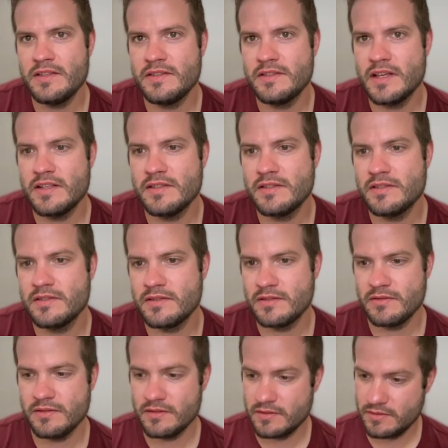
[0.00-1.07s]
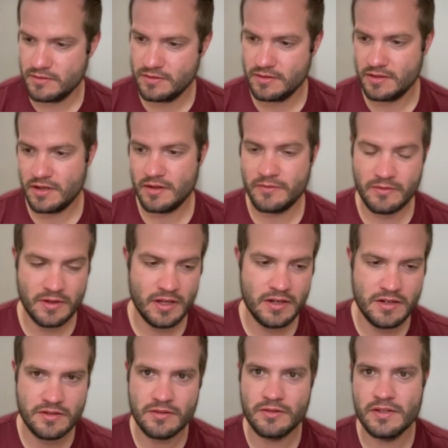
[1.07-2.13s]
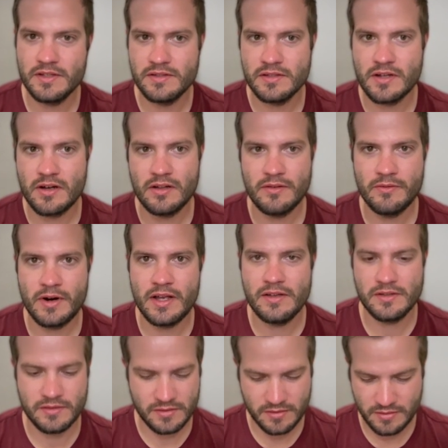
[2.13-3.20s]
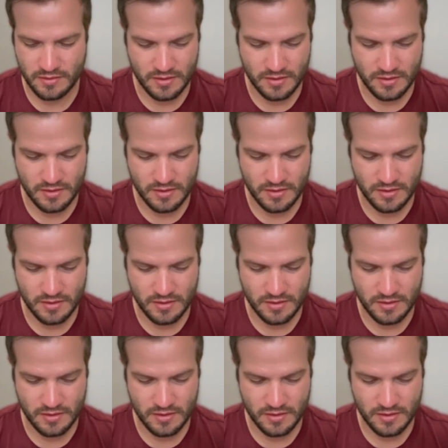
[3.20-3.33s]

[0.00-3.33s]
since the initial install of Rails